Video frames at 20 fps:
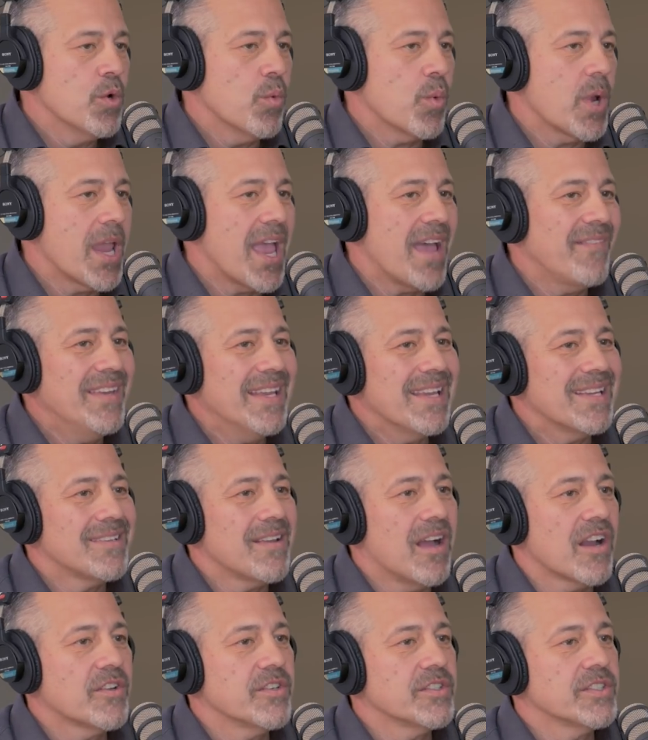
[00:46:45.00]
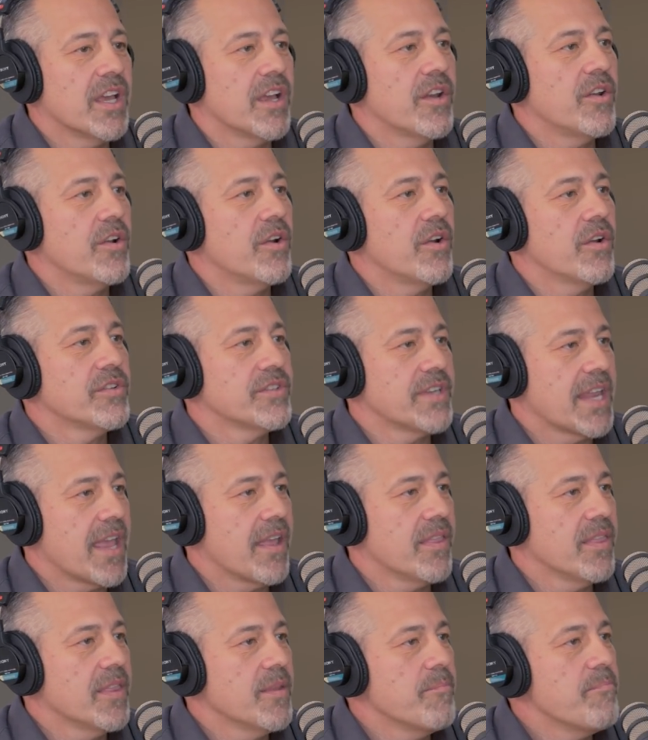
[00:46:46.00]
we have to get doctors to
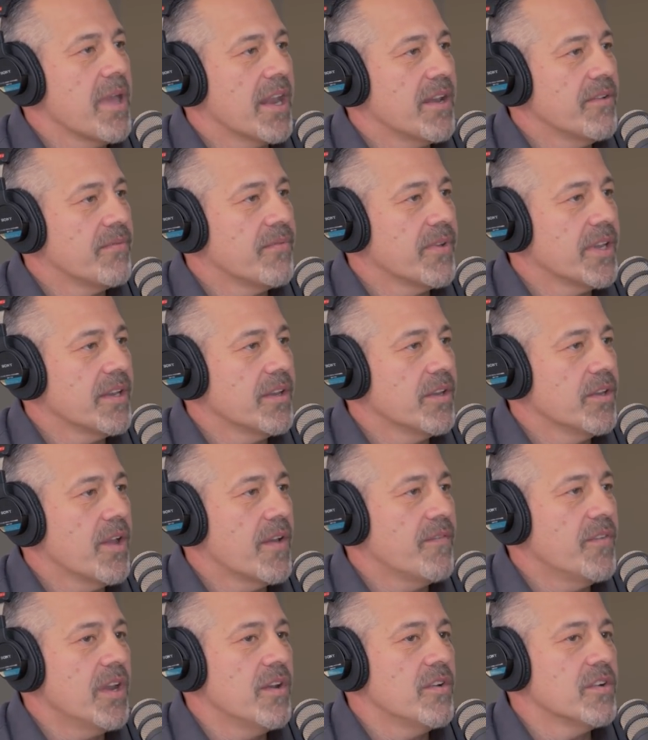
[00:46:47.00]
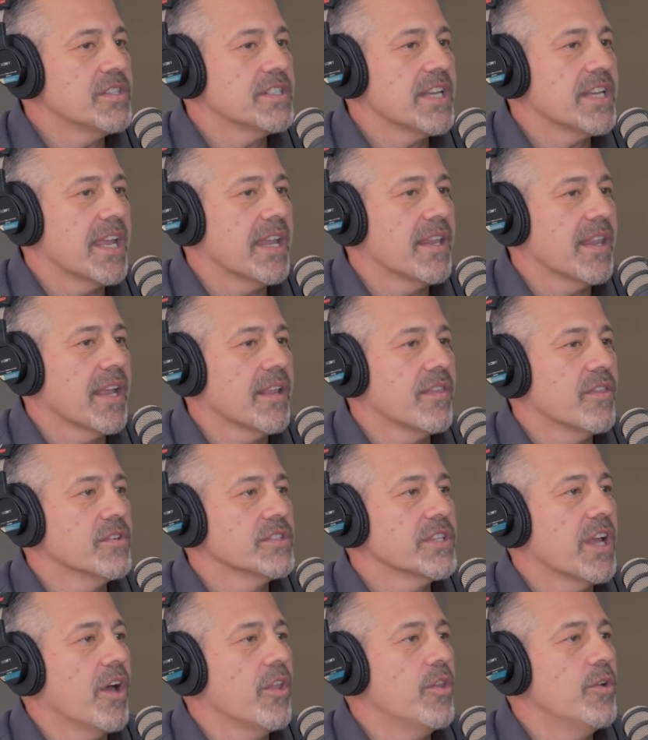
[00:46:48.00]
understand the benefit. You have to understand like
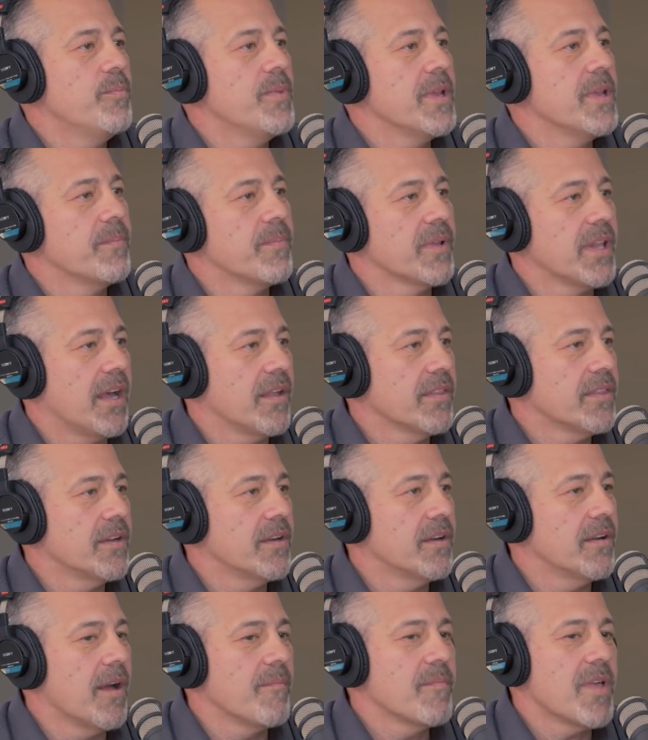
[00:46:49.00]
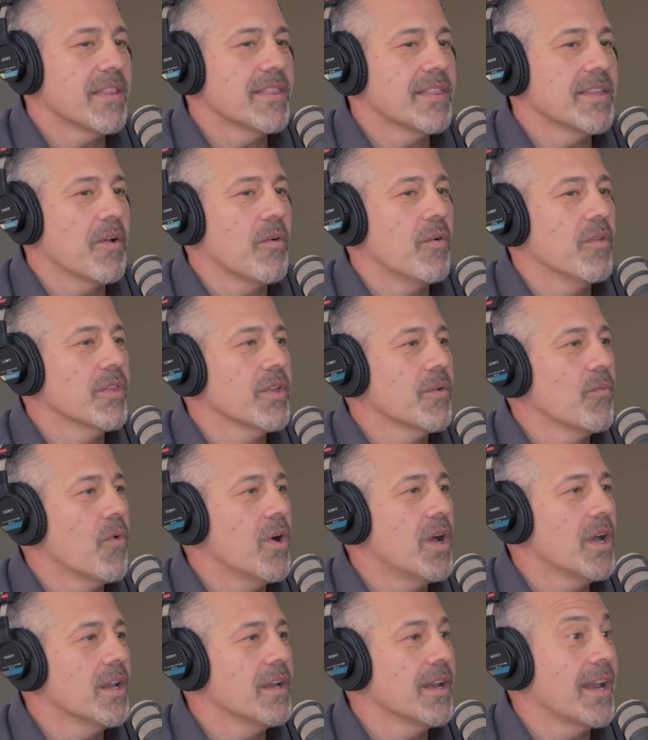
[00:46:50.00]
there's other people out there. I'm not the only
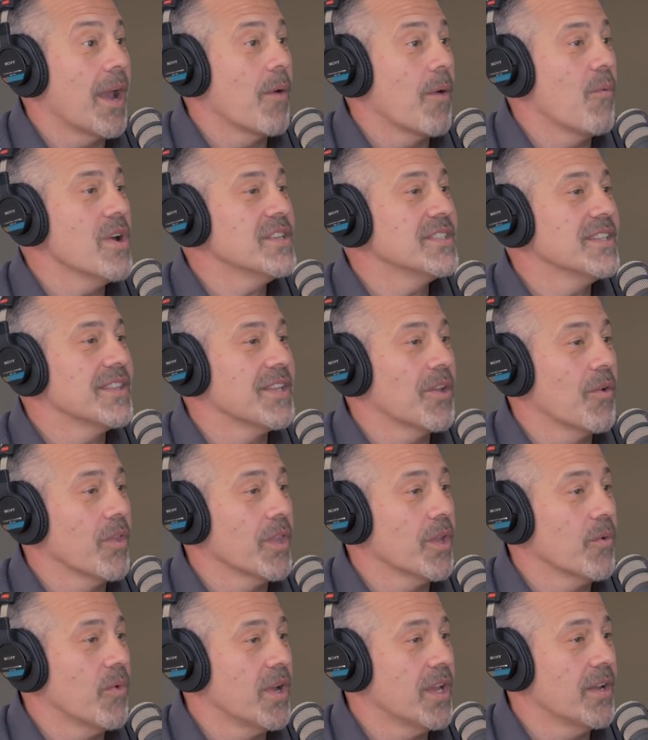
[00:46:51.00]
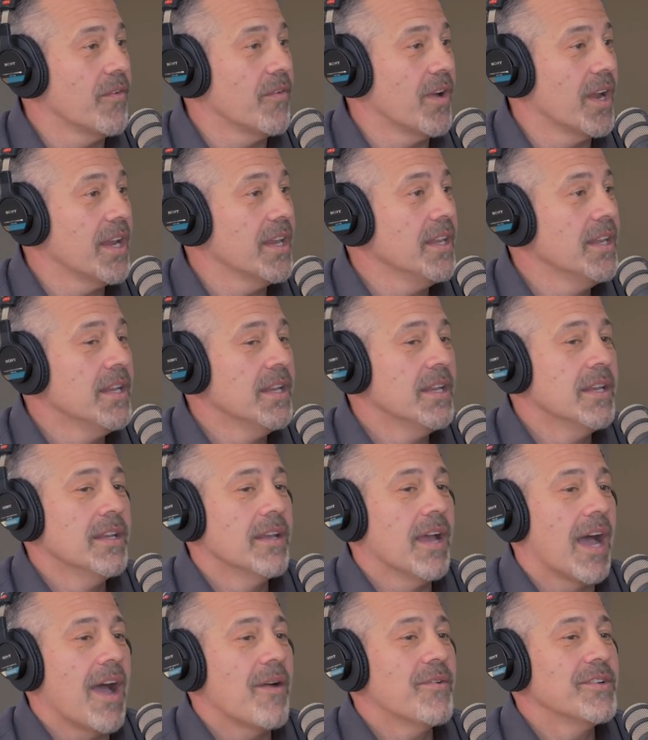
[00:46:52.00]
one, and I wasn't the only one, right?
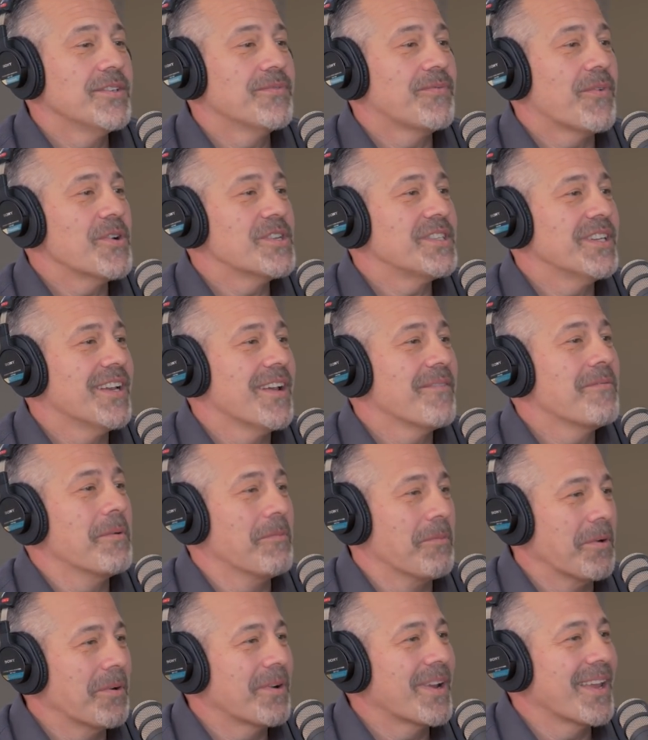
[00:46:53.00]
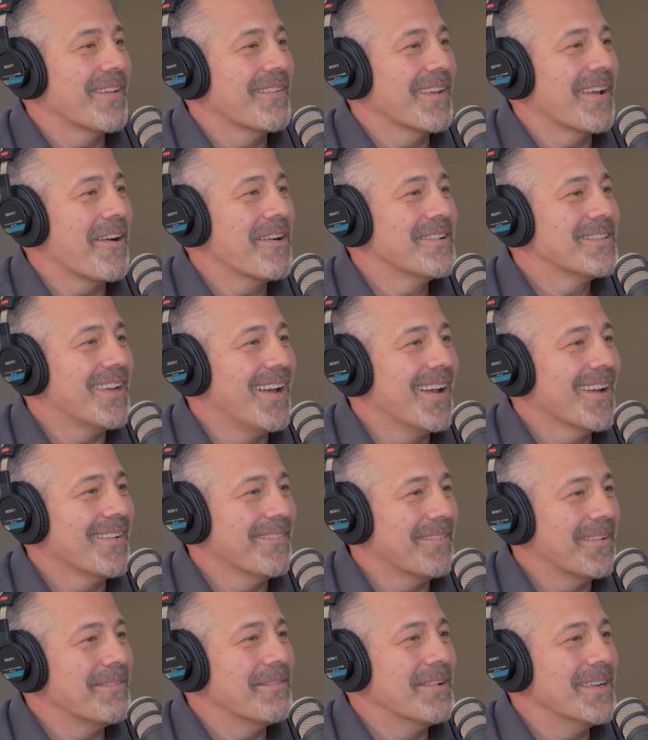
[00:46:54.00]
I was fortunate enough when we were giving our talk,
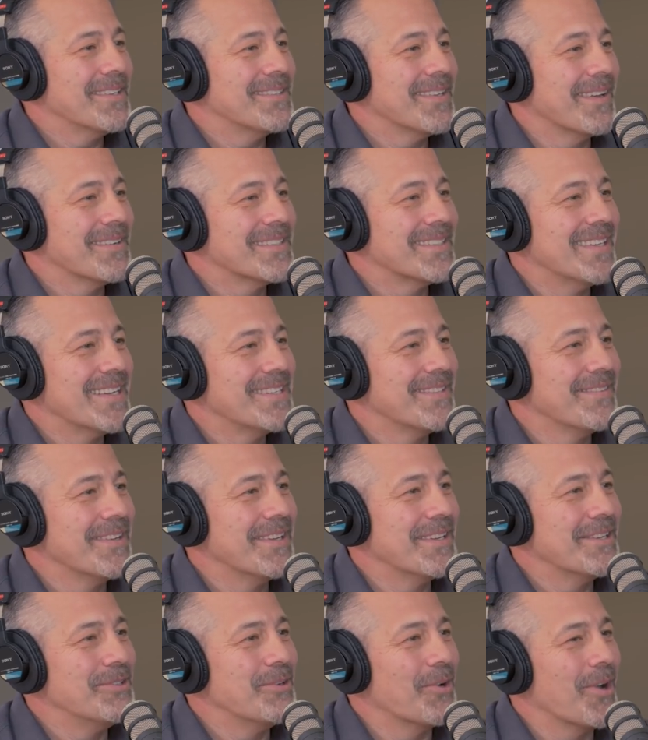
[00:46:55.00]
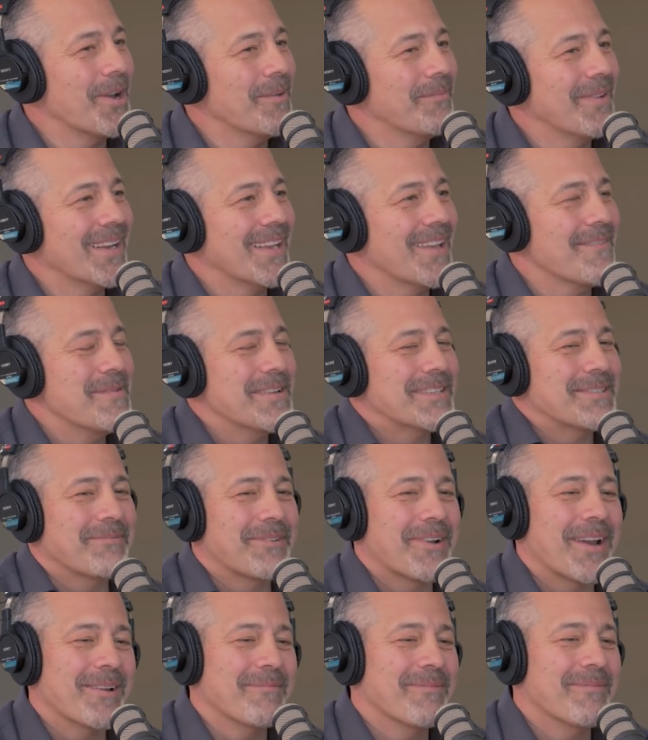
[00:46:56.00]
which that was nice of you to join me and give me
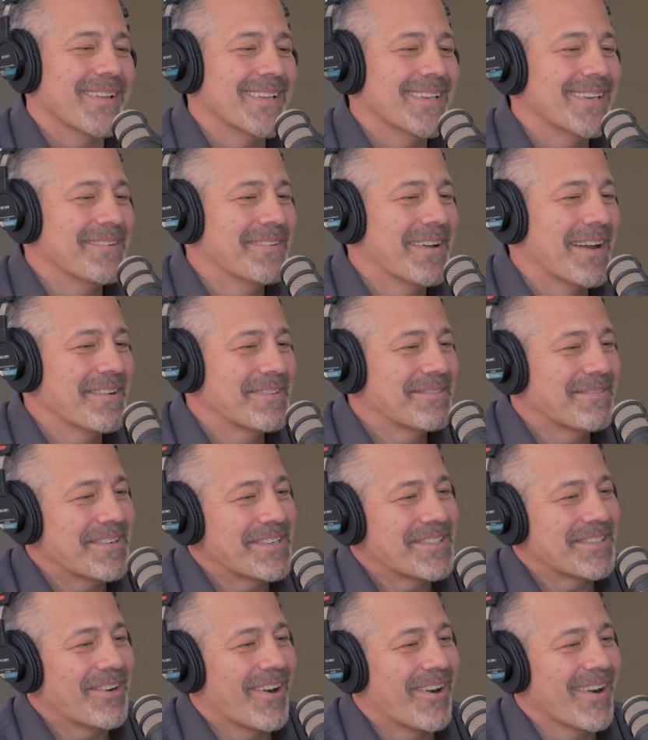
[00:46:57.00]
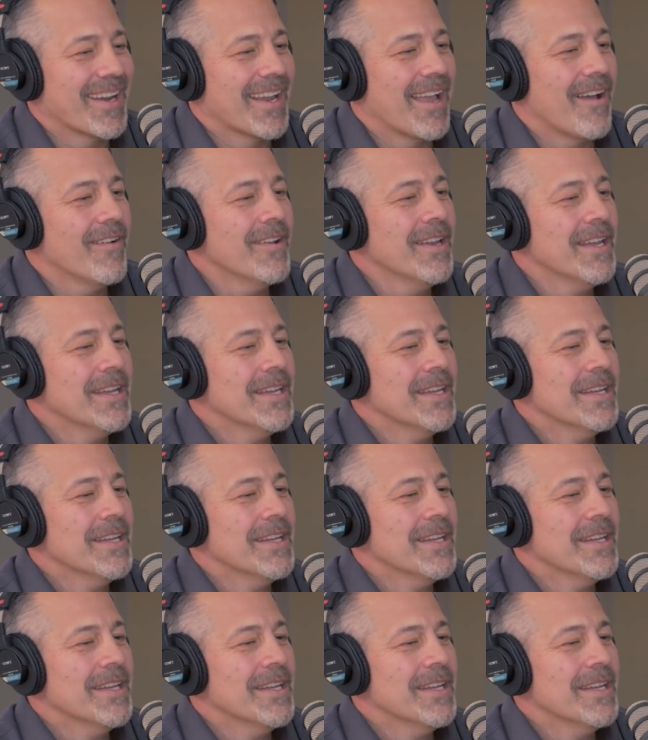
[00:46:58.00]
some credibility when I was first starting out